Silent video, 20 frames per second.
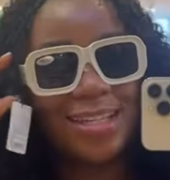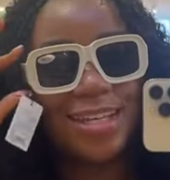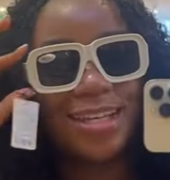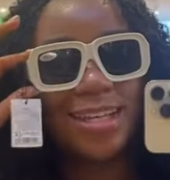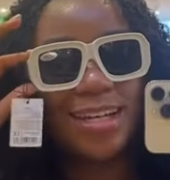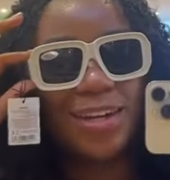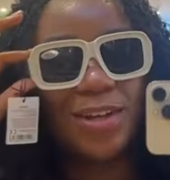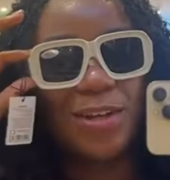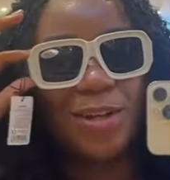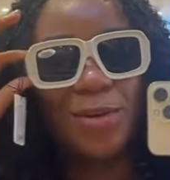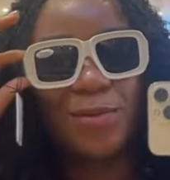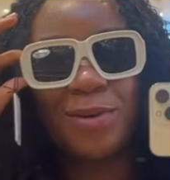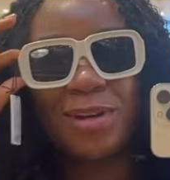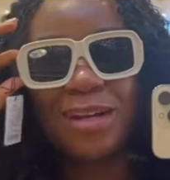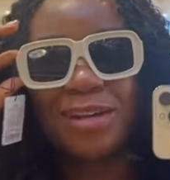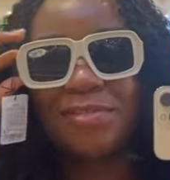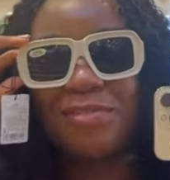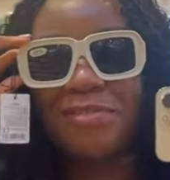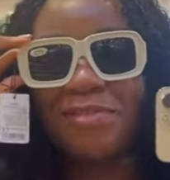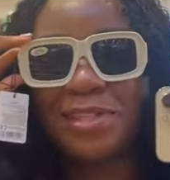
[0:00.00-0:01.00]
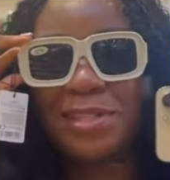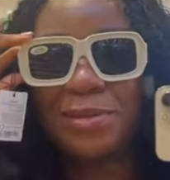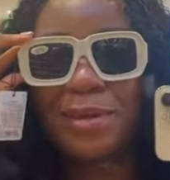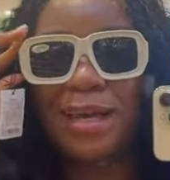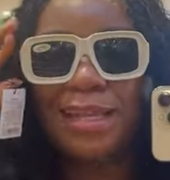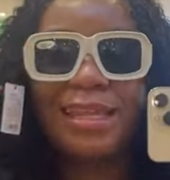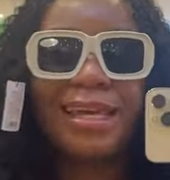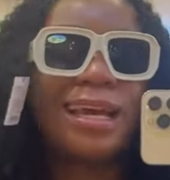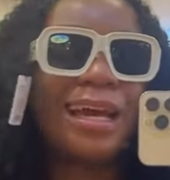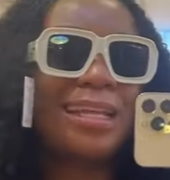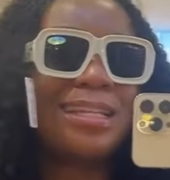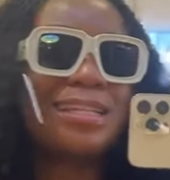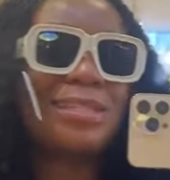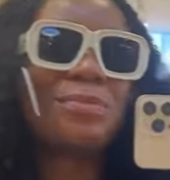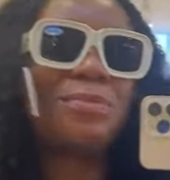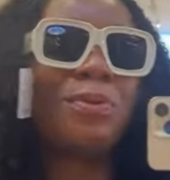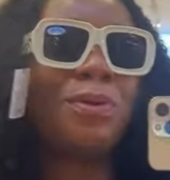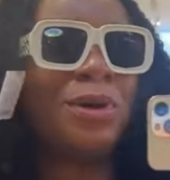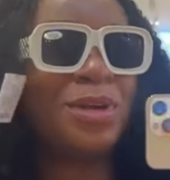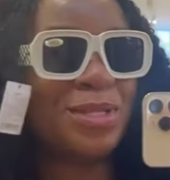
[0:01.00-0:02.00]
again another one and it fits me. I think at this
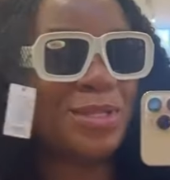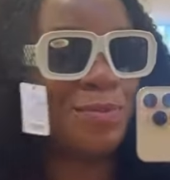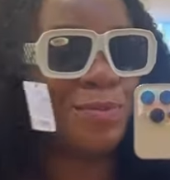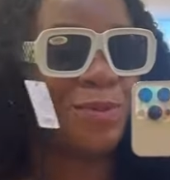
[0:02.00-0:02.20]
point